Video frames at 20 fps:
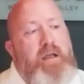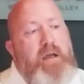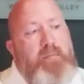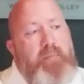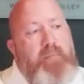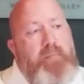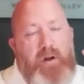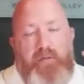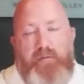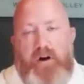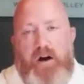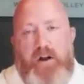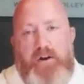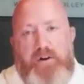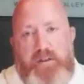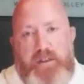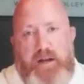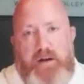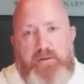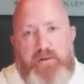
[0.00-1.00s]
But you have
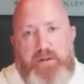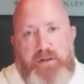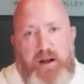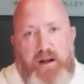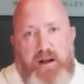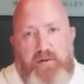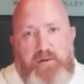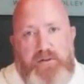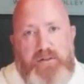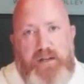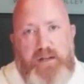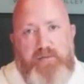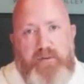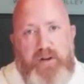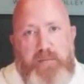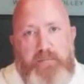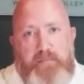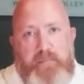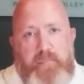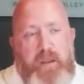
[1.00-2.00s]
$100,000 saved
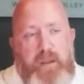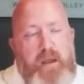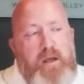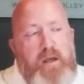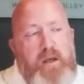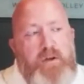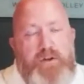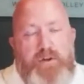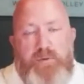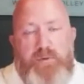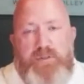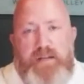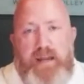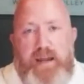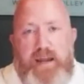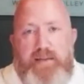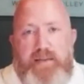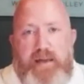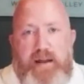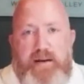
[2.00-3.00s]
up. You
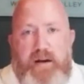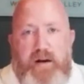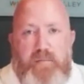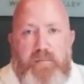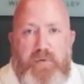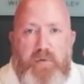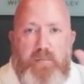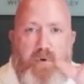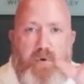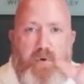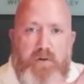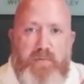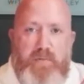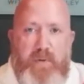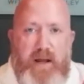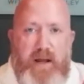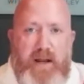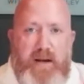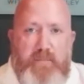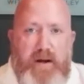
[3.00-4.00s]
take that number,
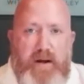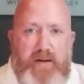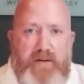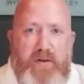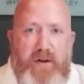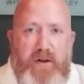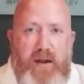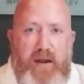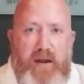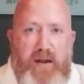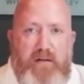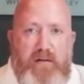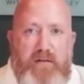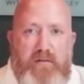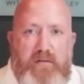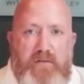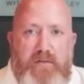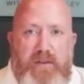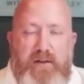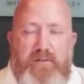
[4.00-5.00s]
multiply it by 10.
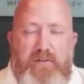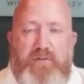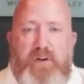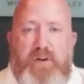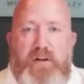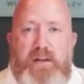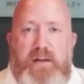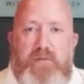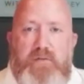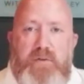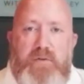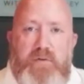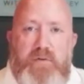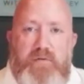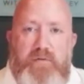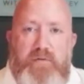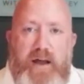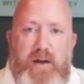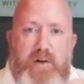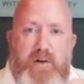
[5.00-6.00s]
That's going to give you the
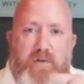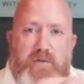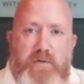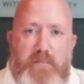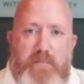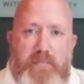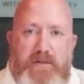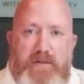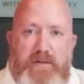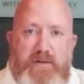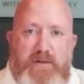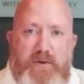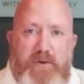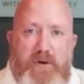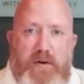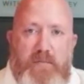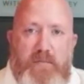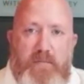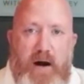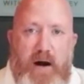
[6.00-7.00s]
value of the business you
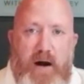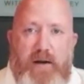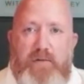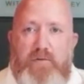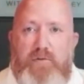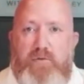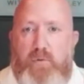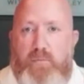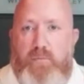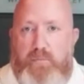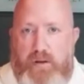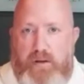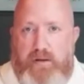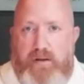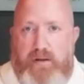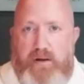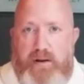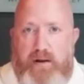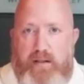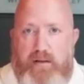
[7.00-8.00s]
can buy. So $1
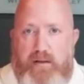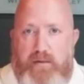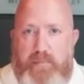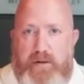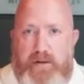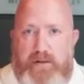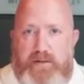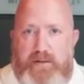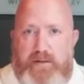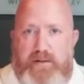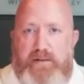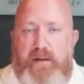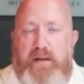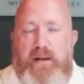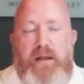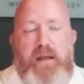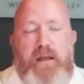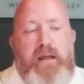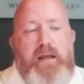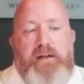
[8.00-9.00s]
million business.
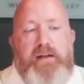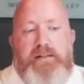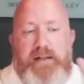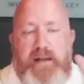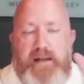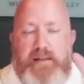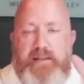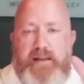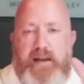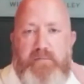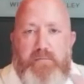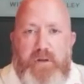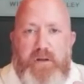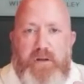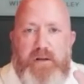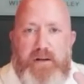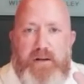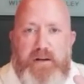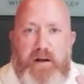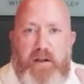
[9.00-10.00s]
Take that $1
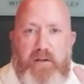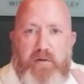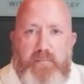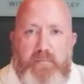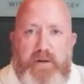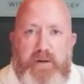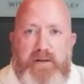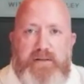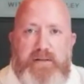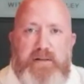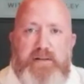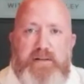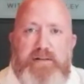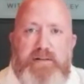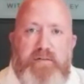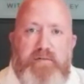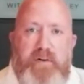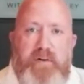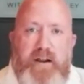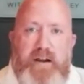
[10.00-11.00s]
million business
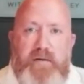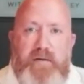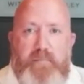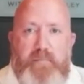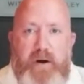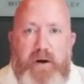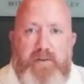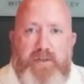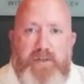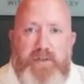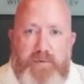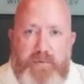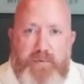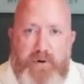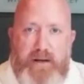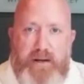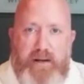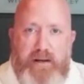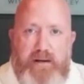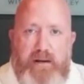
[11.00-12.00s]
divided by
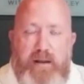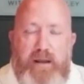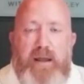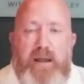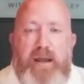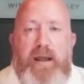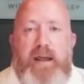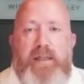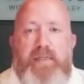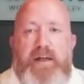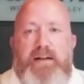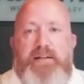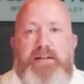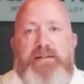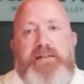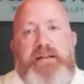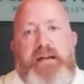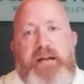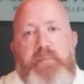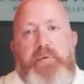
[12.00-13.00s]
3, and that's
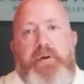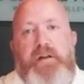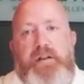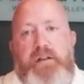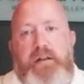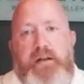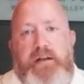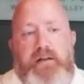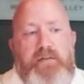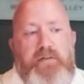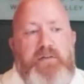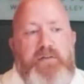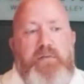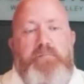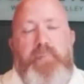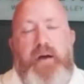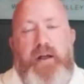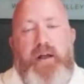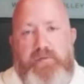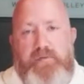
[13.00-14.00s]
typically the
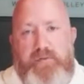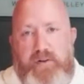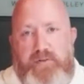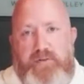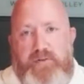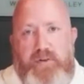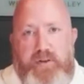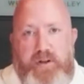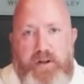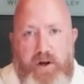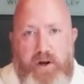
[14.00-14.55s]
benefit to the